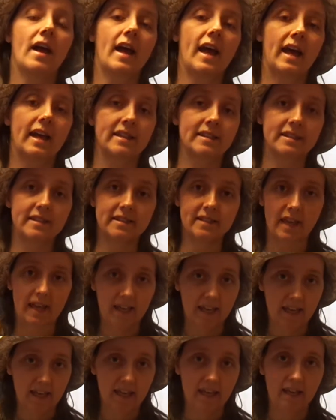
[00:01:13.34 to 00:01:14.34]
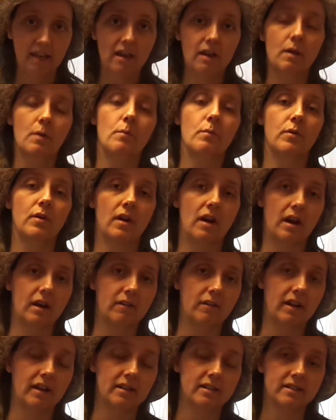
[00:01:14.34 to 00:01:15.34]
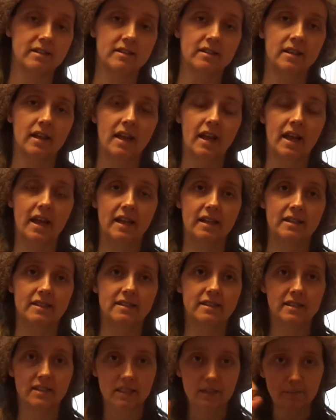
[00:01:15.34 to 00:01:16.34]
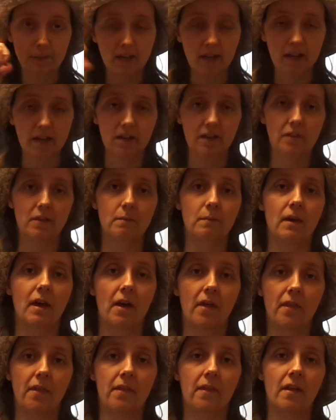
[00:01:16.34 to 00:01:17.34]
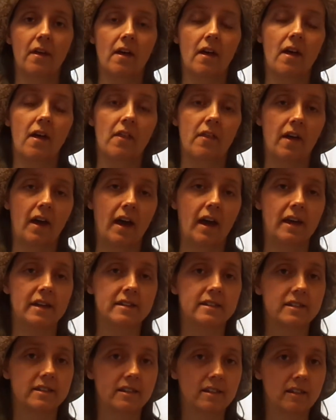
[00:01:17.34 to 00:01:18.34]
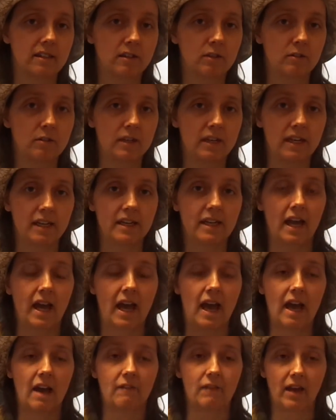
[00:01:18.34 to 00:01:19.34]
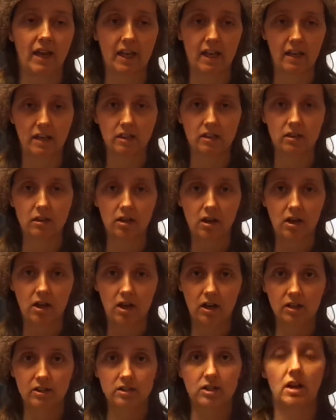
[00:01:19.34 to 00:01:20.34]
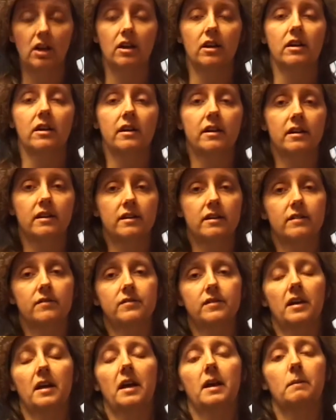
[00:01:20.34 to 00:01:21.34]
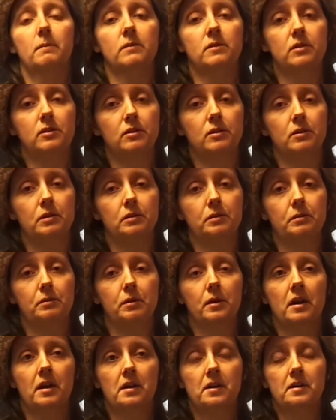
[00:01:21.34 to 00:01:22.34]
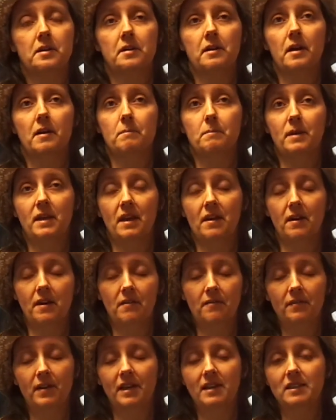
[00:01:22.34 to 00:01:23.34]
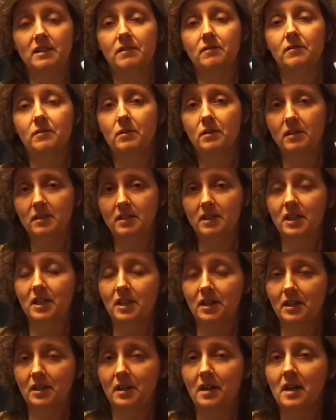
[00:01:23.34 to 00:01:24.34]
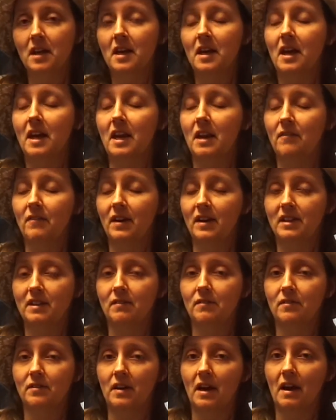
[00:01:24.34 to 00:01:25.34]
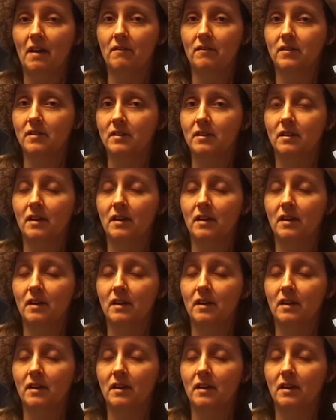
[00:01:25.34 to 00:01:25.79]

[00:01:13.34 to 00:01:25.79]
and steady progress and dispel the myth that you need to have a long chunk of time to be an effective quilter, an effective craft.